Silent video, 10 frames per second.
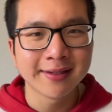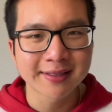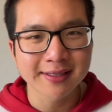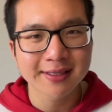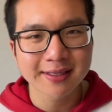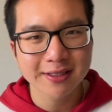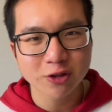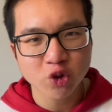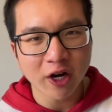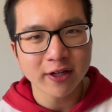Just
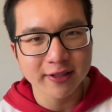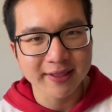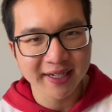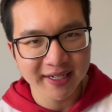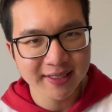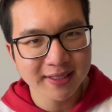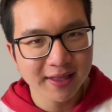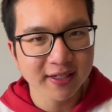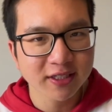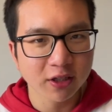try to test
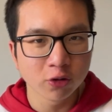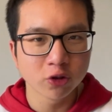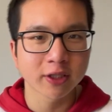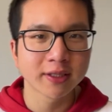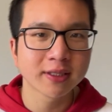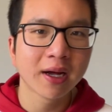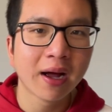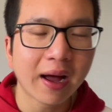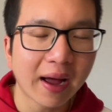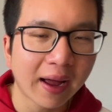the solutions
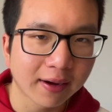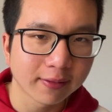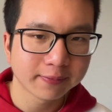out.